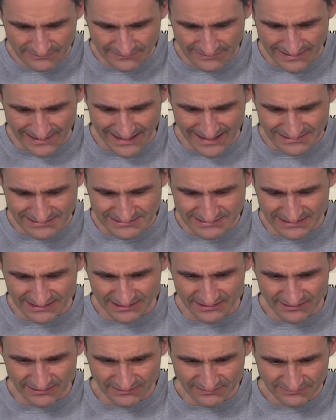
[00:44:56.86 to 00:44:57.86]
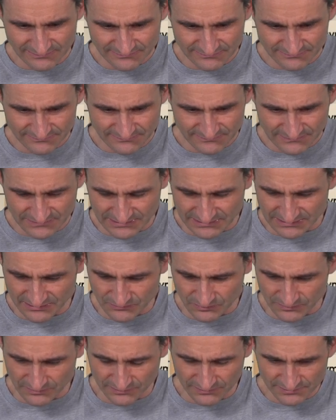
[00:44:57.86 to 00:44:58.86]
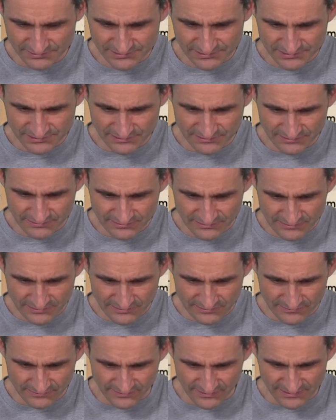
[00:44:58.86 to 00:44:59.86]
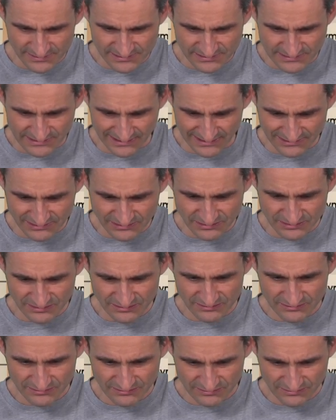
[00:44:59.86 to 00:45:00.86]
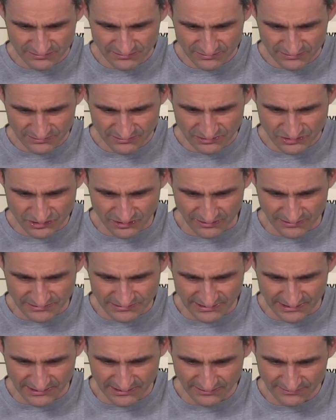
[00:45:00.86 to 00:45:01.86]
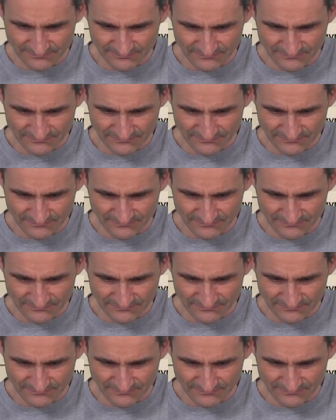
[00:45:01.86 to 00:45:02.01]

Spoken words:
at data equals this dot chart data.